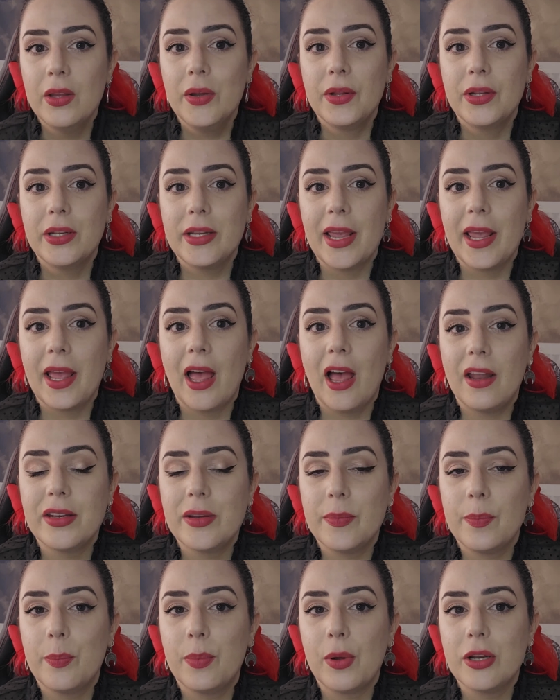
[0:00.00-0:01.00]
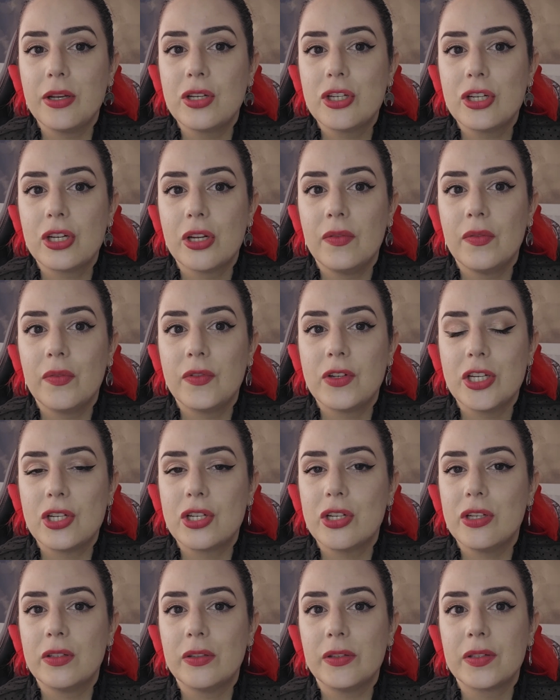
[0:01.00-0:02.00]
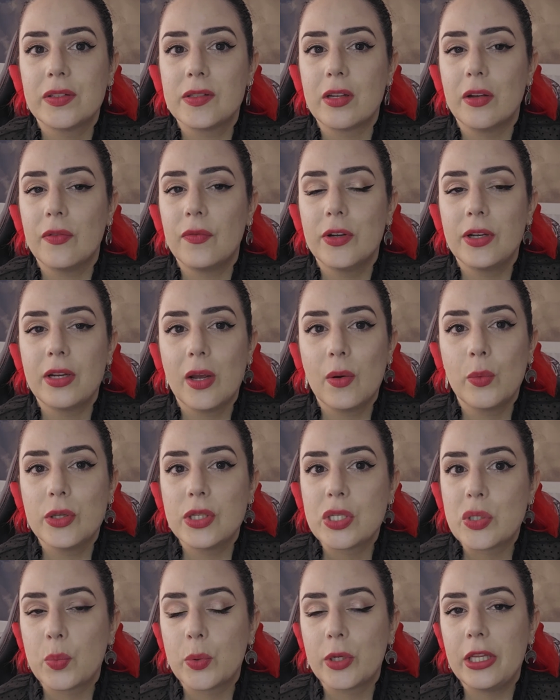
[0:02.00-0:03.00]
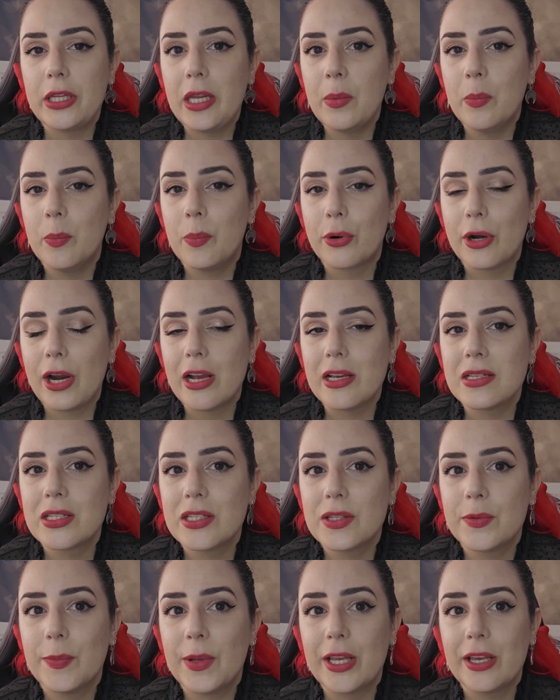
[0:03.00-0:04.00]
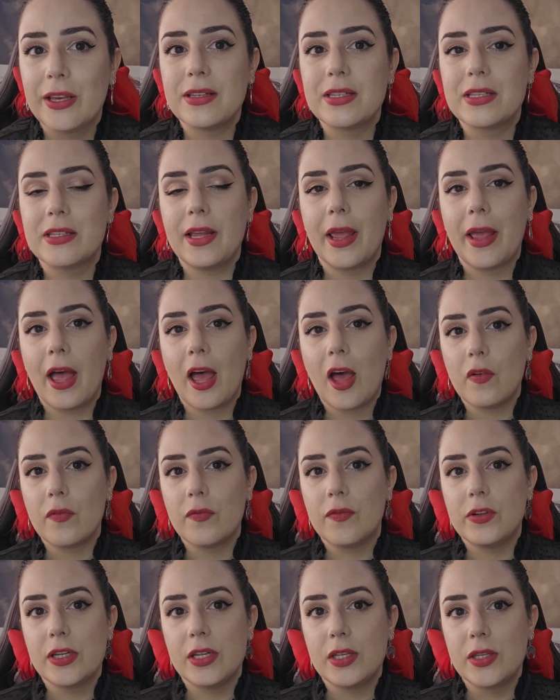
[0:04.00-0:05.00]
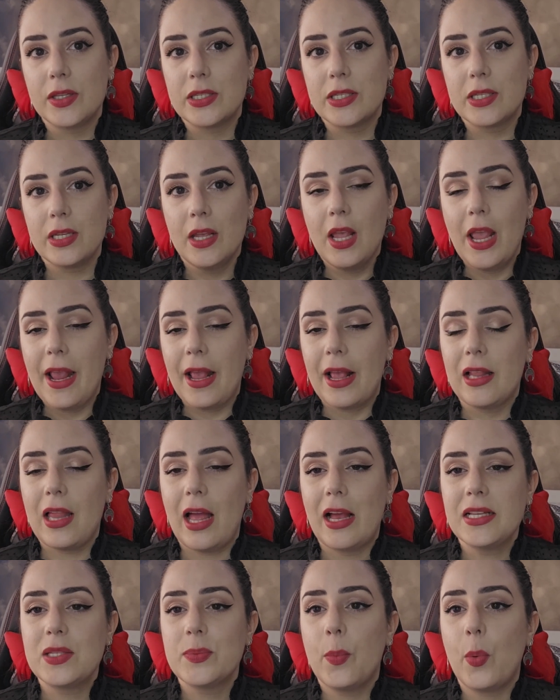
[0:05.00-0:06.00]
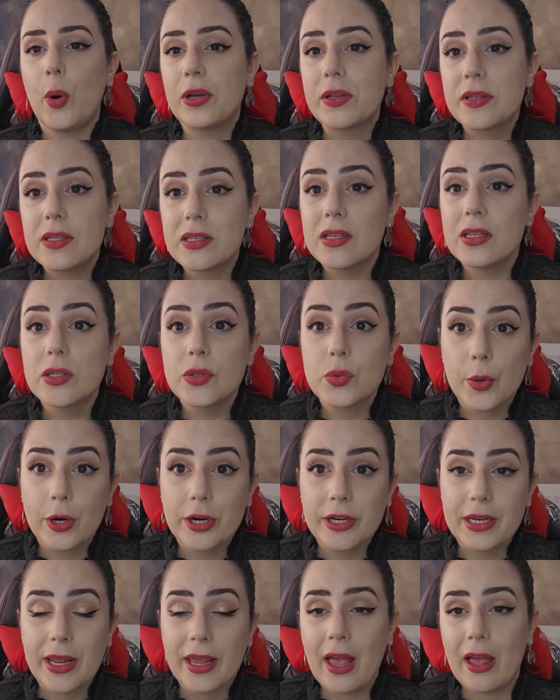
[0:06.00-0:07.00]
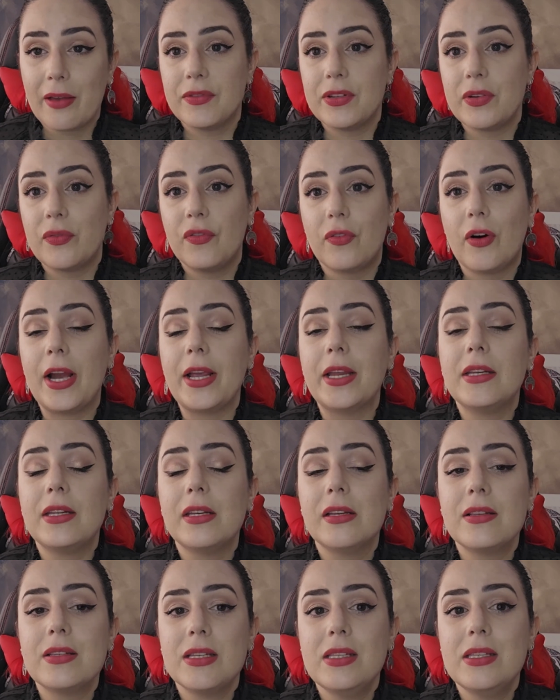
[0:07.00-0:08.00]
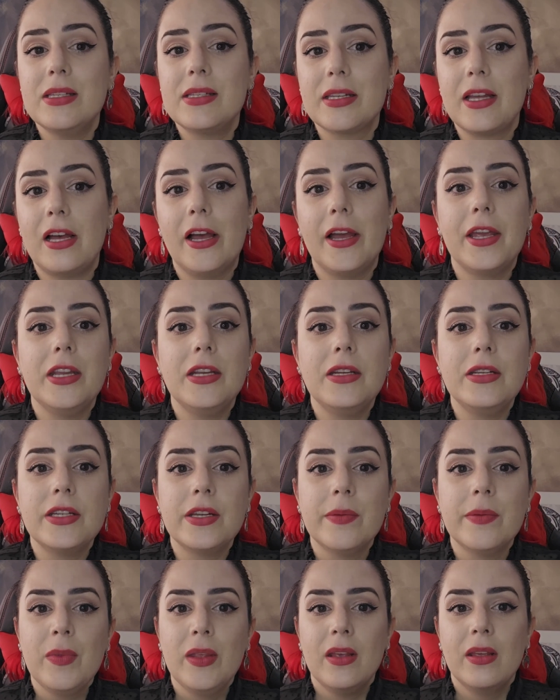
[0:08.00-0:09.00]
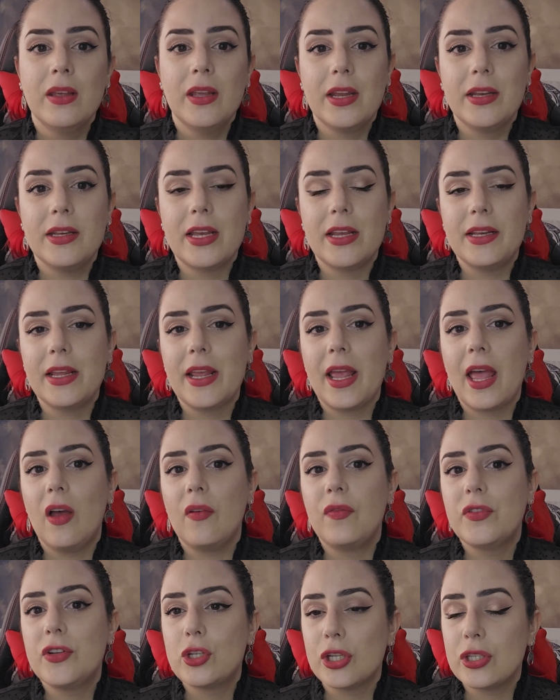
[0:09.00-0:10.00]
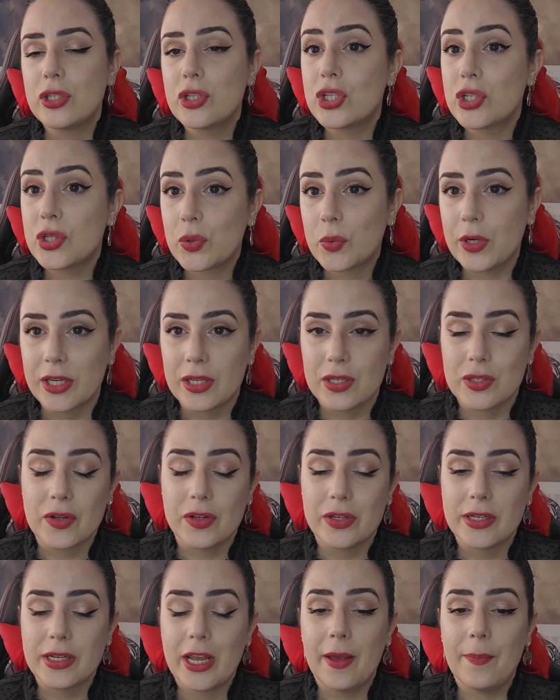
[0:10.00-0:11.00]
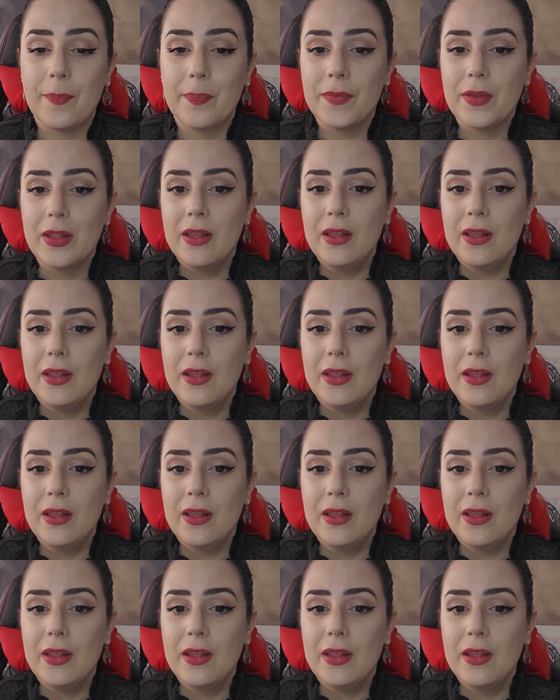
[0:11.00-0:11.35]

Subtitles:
They had a bunch of digital stuff, and I was really impressed because they have these glass boxes where they have the findings inside, and then they have touch screens on them.